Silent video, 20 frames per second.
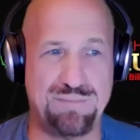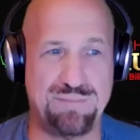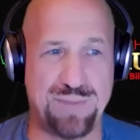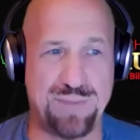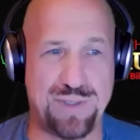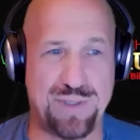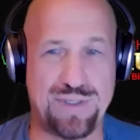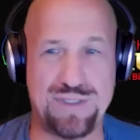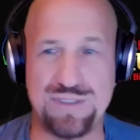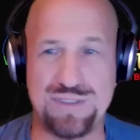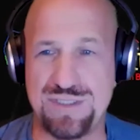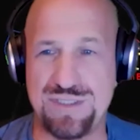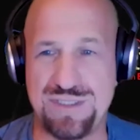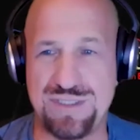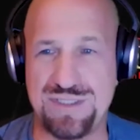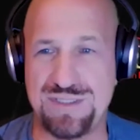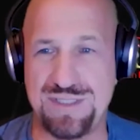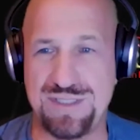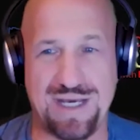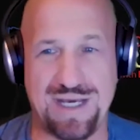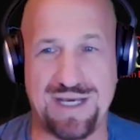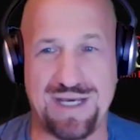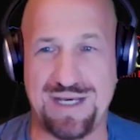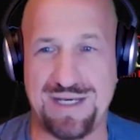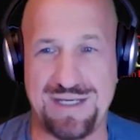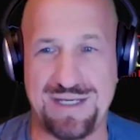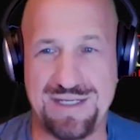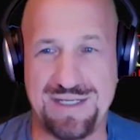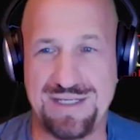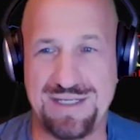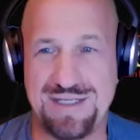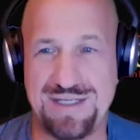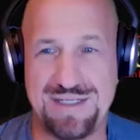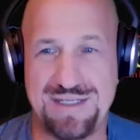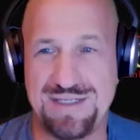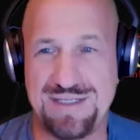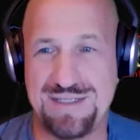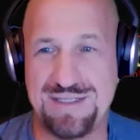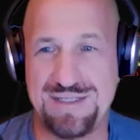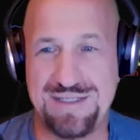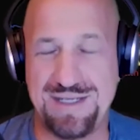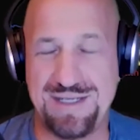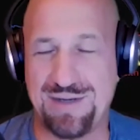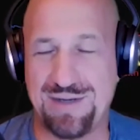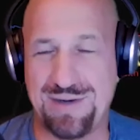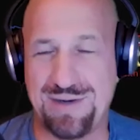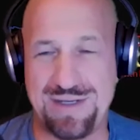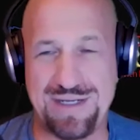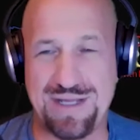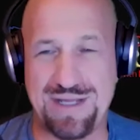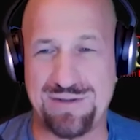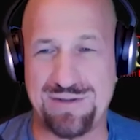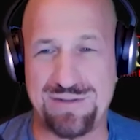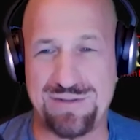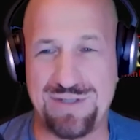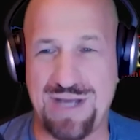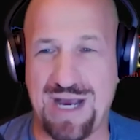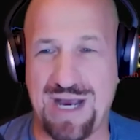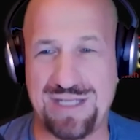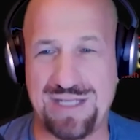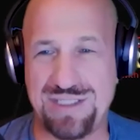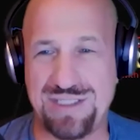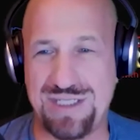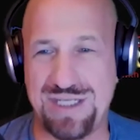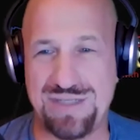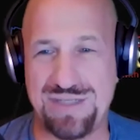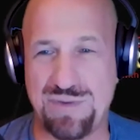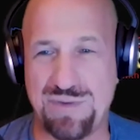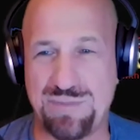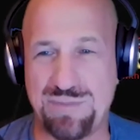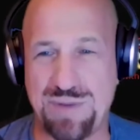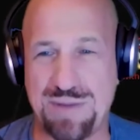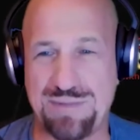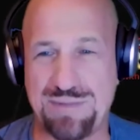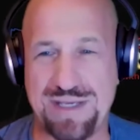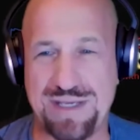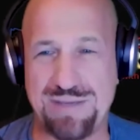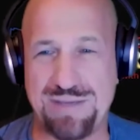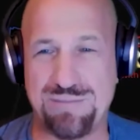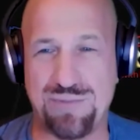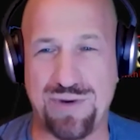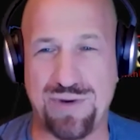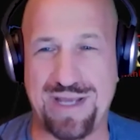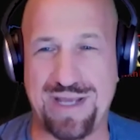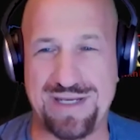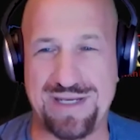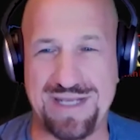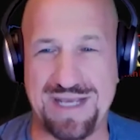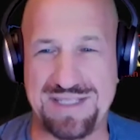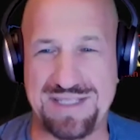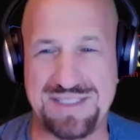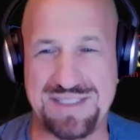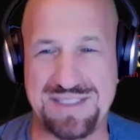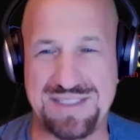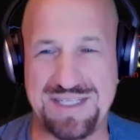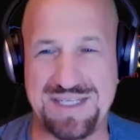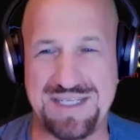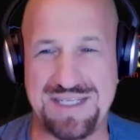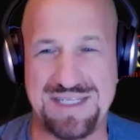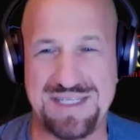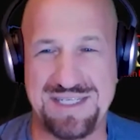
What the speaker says: burns the another notch in the Republican brand gets to